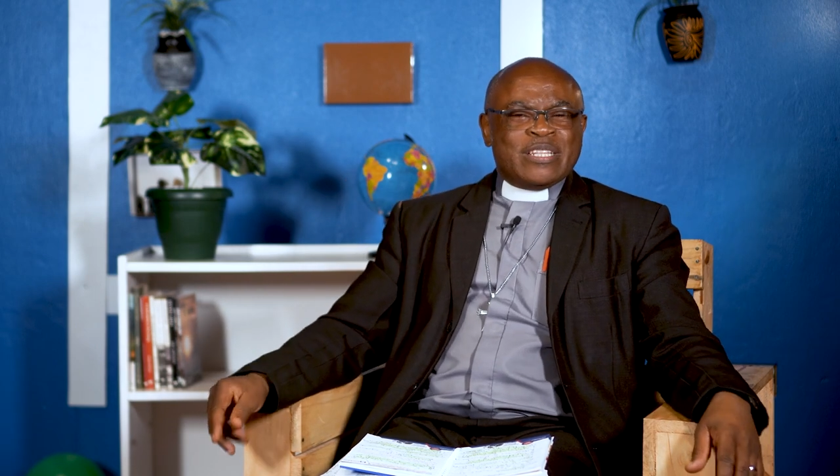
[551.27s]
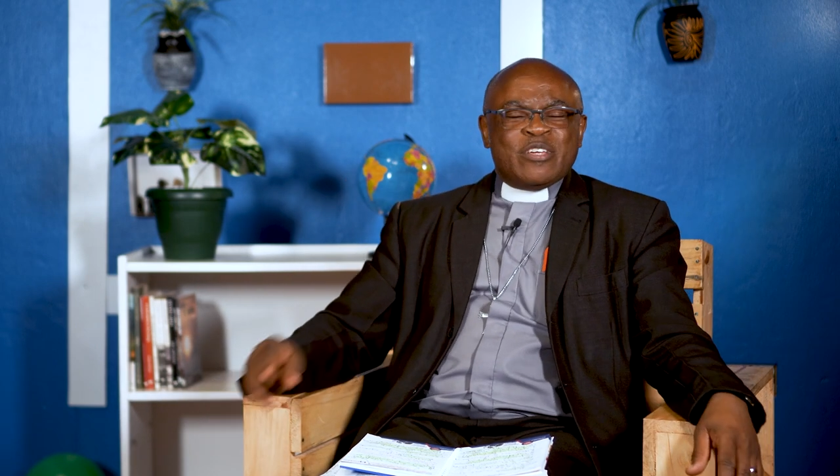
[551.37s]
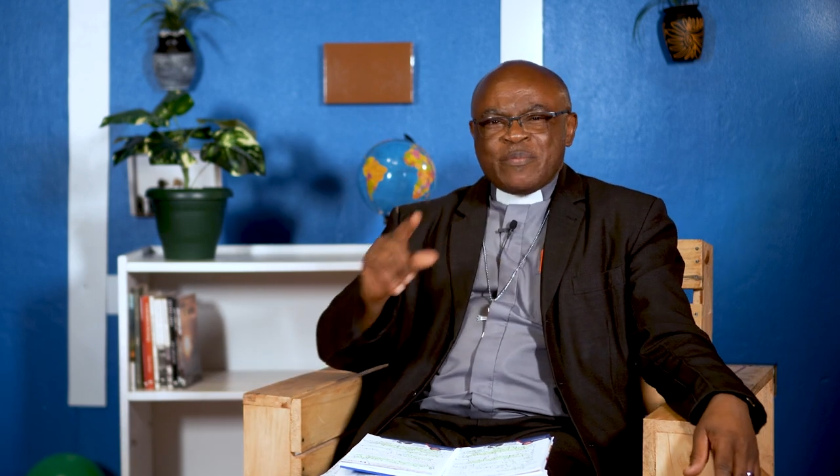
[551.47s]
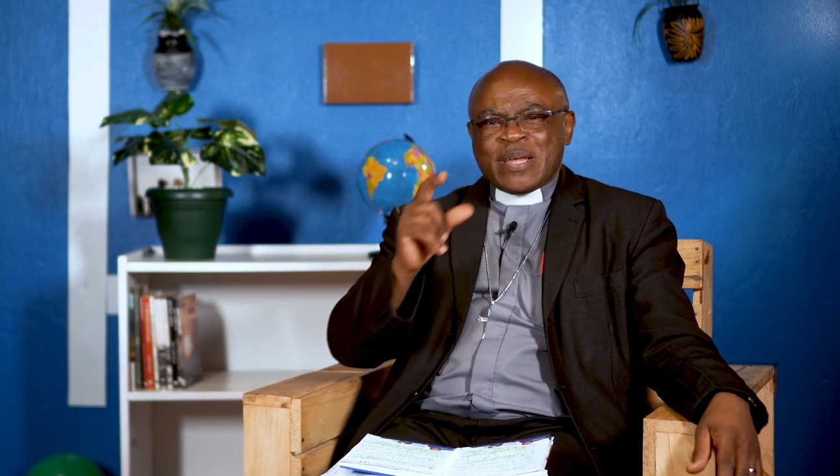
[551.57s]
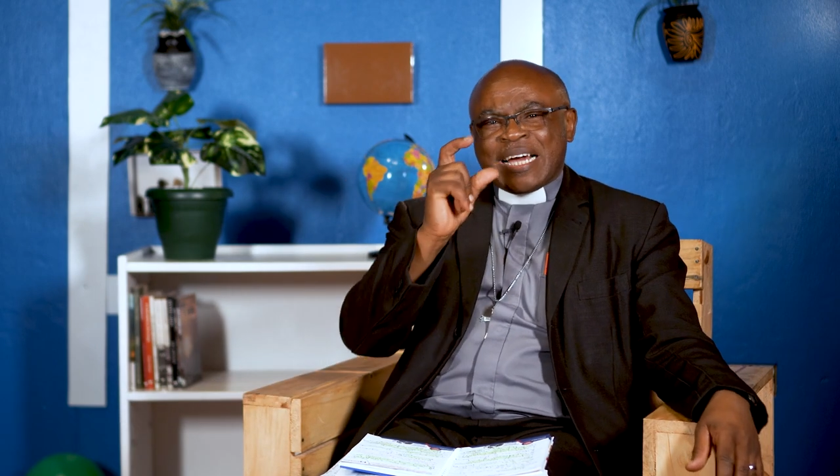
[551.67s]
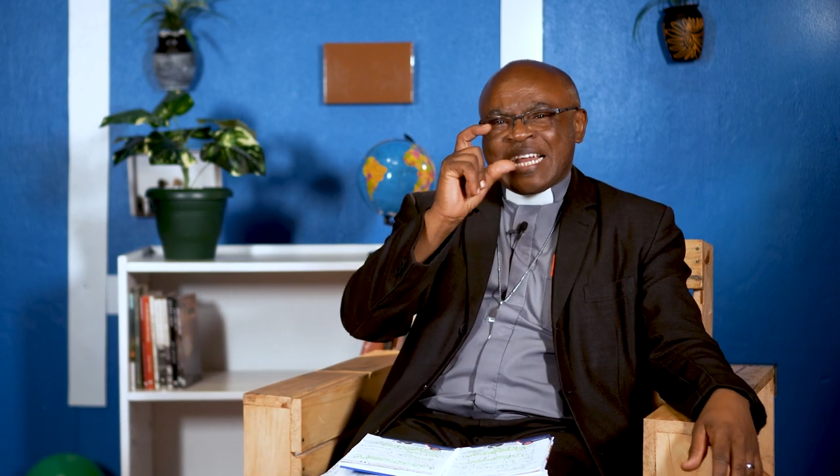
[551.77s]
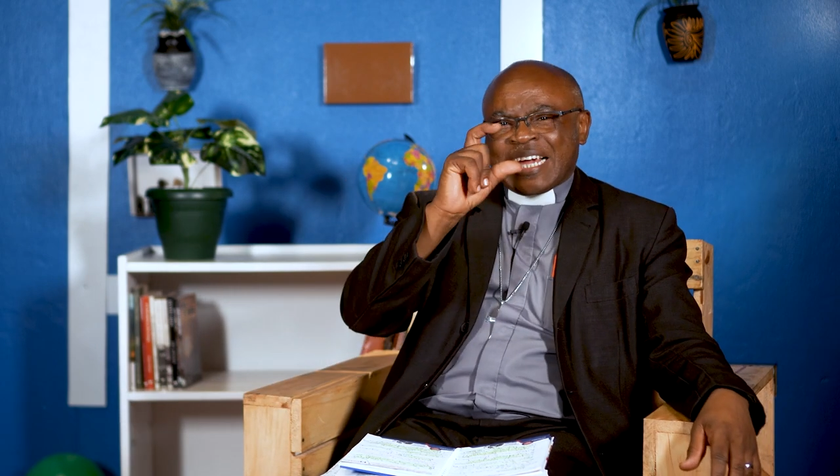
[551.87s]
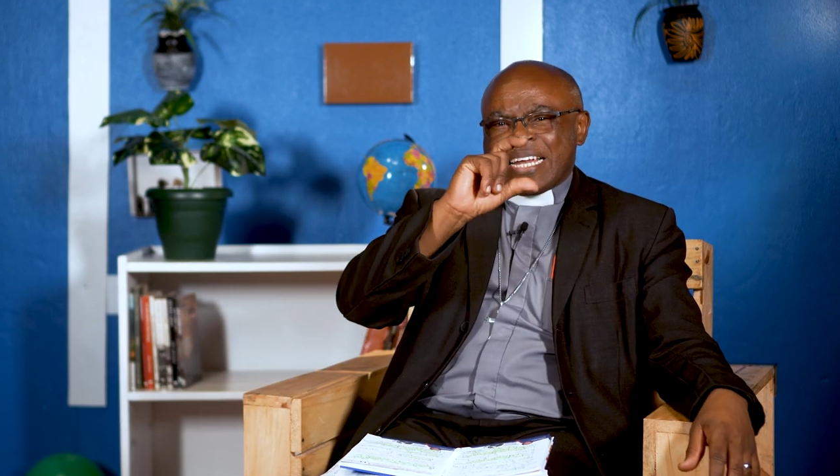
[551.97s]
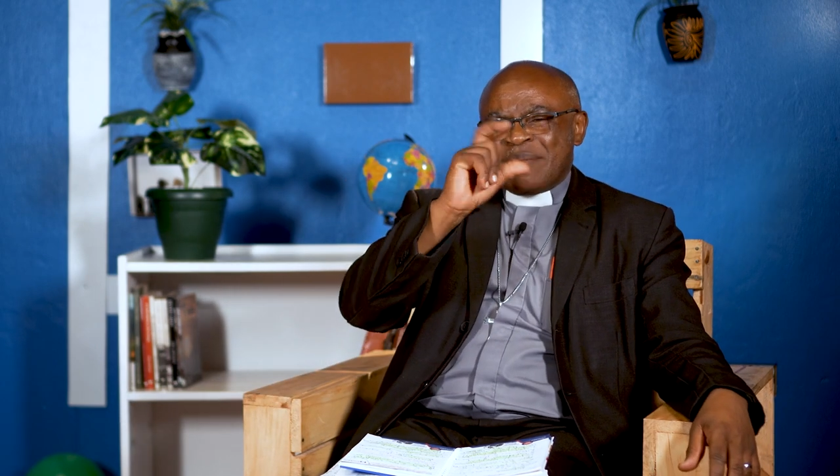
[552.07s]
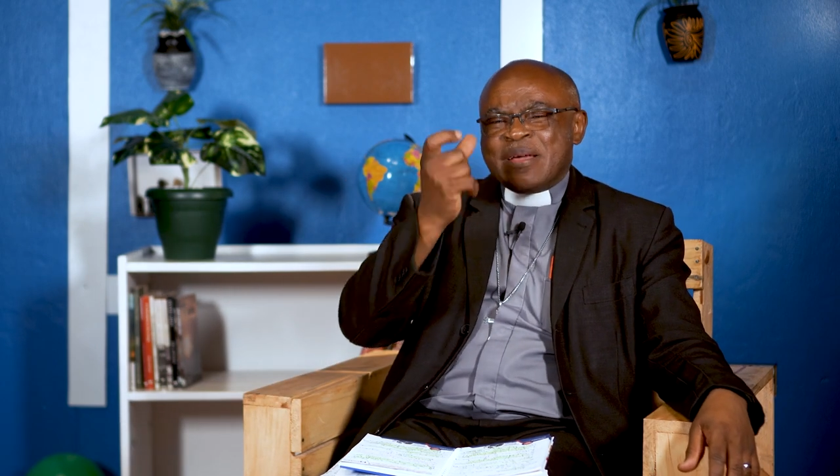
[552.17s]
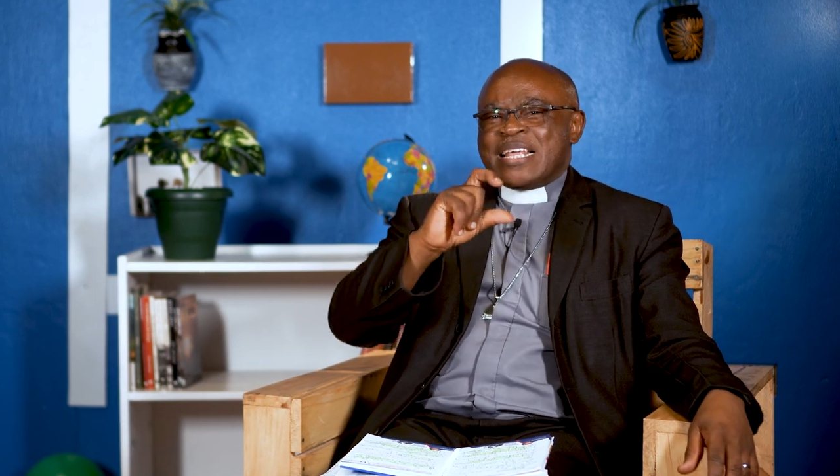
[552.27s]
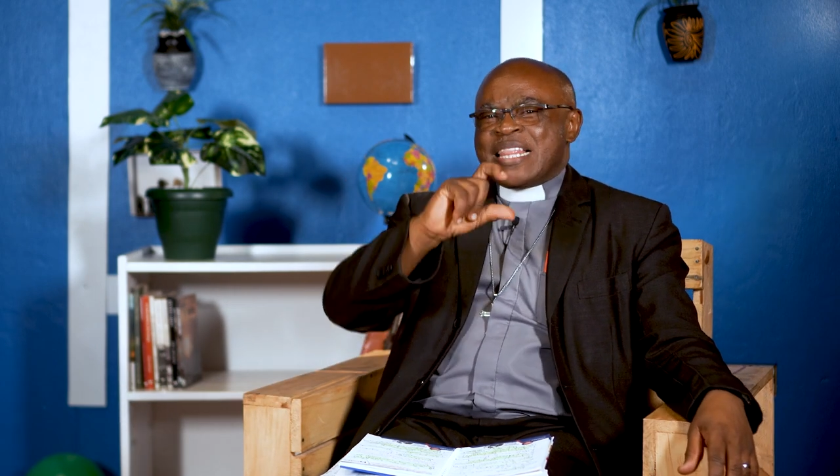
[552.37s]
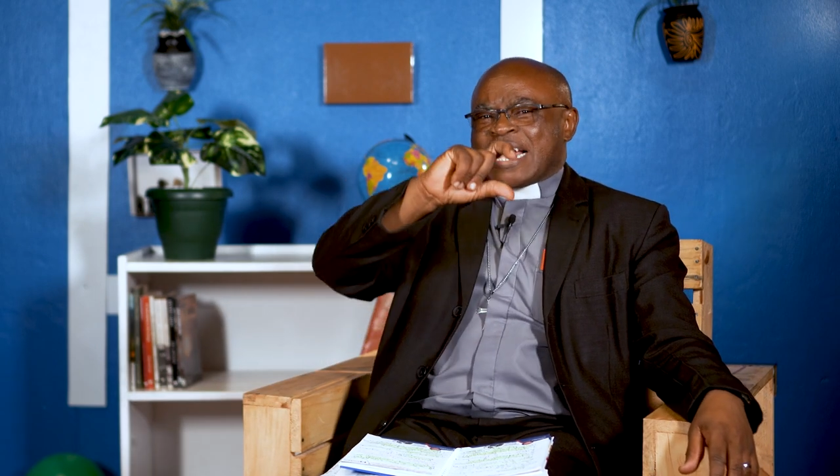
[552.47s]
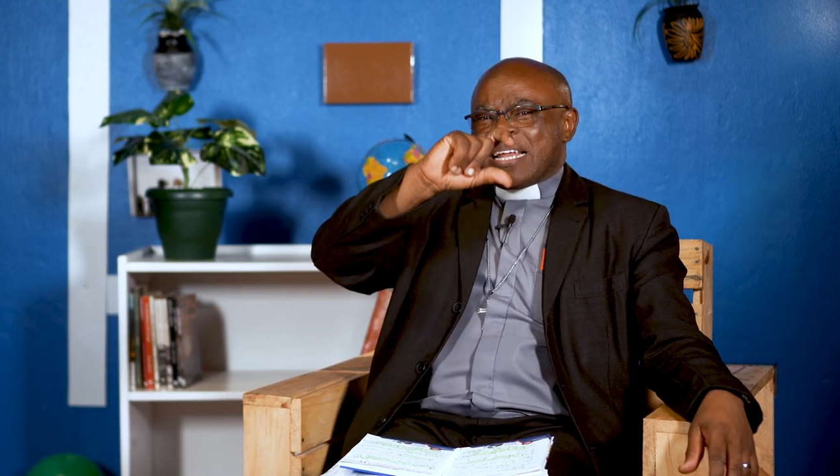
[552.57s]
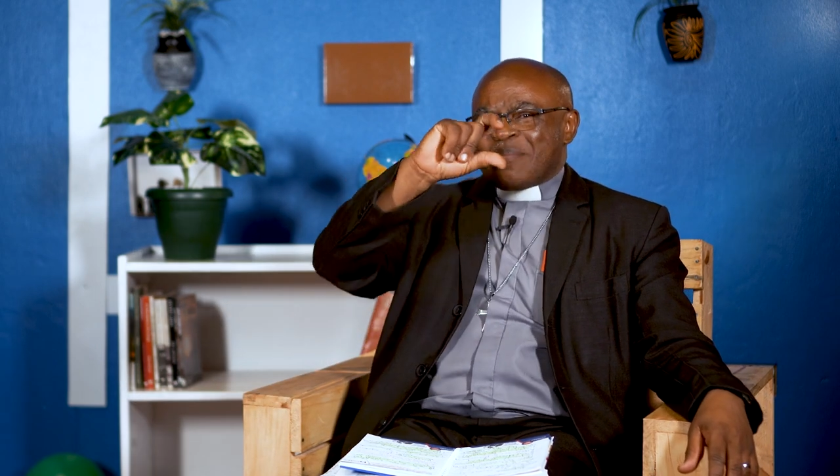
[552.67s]
There will be, there can,
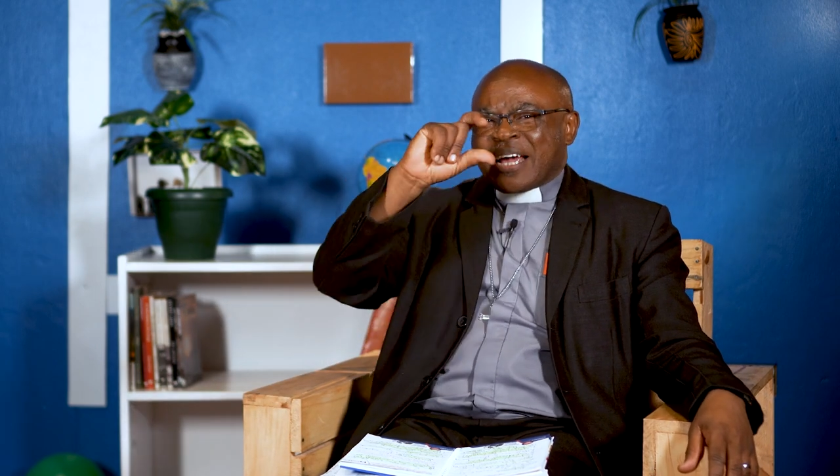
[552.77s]
there can